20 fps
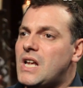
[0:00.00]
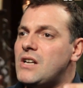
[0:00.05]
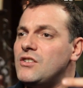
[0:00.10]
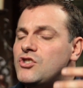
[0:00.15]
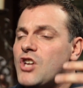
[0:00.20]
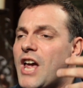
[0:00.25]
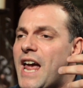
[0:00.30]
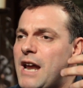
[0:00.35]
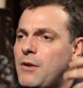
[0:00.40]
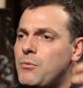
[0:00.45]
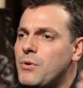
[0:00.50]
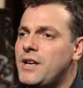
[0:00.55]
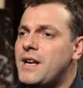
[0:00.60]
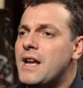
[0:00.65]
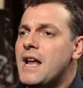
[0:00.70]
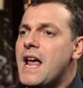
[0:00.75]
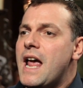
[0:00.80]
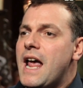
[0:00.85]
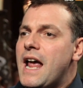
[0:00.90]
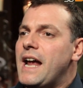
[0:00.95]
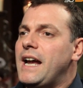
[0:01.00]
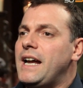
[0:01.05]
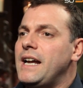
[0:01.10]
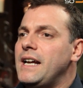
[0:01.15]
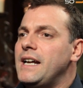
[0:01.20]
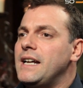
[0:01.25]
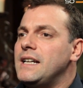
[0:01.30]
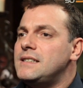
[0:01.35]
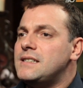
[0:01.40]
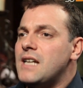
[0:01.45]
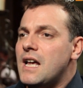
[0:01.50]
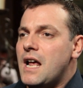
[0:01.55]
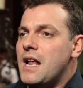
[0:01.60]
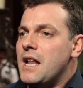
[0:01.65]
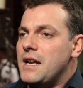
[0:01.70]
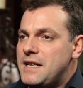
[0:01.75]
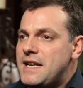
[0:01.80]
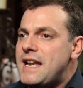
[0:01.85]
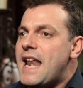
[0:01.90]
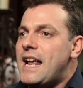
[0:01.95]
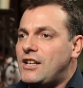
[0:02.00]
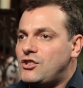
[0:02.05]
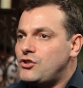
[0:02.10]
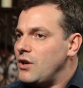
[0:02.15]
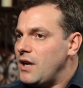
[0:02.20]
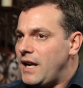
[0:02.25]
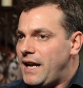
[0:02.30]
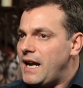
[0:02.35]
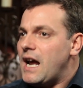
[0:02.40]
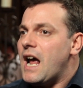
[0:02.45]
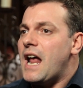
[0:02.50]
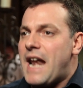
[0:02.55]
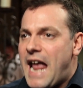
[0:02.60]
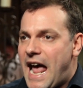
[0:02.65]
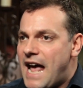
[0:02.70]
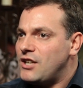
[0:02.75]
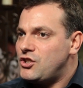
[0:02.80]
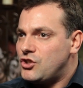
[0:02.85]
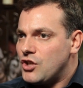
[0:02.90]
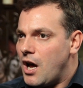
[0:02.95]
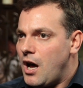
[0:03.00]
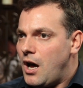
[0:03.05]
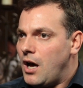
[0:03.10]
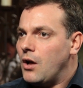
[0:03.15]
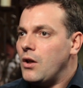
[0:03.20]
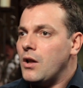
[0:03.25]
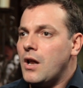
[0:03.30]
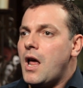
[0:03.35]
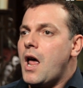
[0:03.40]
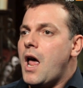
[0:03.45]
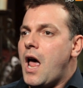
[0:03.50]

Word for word: So Edward is naturally an agile